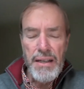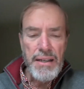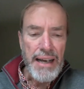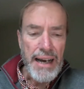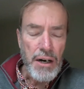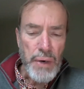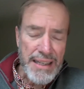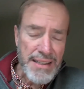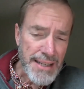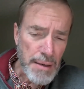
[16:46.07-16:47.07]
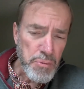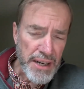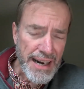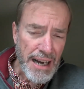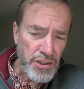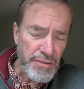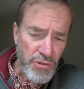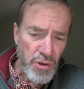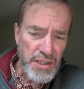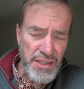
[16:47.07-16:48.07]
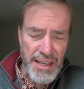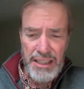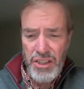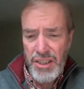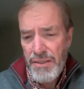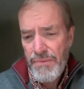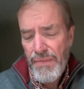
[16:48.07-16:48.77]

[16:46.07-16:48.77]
Now we can separate out the foreign sector,